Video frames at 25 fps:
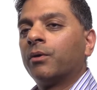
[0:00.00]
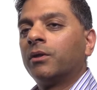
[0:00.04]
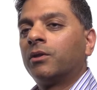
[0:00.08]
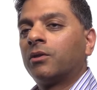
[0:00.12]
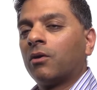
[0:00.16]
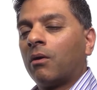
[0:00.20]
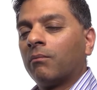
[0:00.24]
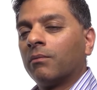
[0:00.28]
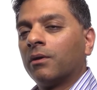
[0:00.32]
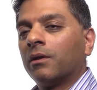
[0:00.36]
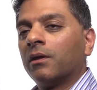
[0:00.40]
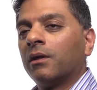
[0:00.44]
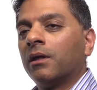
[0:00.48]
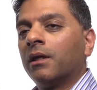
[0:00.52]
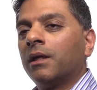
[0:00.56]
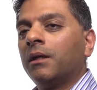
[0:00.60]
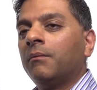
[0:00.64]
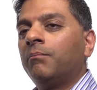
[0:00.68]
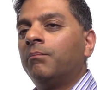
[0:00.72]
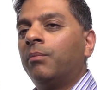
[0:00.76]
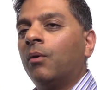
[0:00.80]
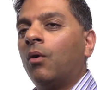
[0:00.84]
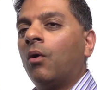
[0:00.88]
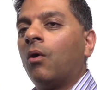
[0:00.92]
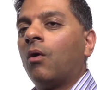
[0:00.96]
predominantly
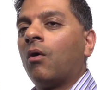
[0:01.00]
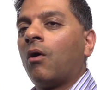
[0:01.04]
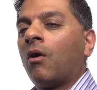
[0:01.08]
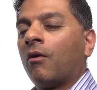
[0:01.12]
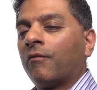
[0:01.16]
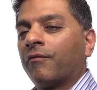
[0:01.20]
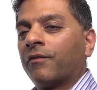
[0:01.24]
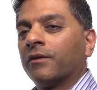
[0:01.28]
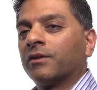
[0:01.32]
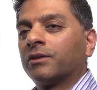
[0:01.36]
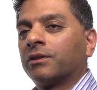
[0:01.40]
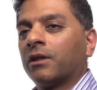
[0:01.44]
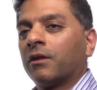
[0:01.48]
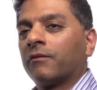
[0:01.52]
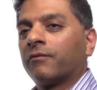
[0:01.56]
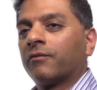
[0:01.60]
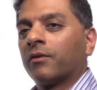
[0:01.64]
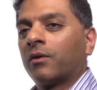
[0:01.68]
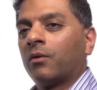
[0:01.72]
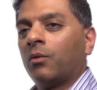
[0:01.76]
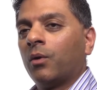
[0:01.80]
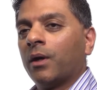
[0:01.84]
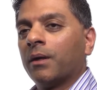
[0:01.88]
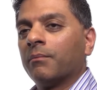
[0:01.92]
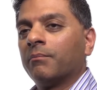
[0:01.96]
bought off-the-shelf
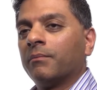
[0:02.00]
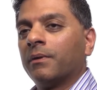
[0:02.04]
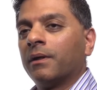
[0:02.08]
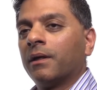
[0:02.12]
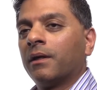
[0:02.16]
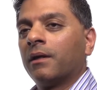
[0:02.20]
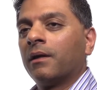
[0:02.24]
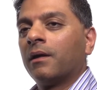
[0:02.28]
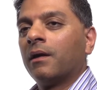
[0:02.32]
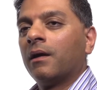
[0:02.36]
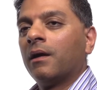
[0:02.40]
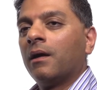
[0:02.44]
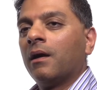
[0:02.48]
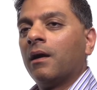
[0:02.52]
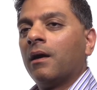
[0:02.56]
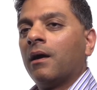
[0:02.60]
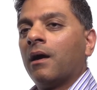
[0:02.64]
equipment,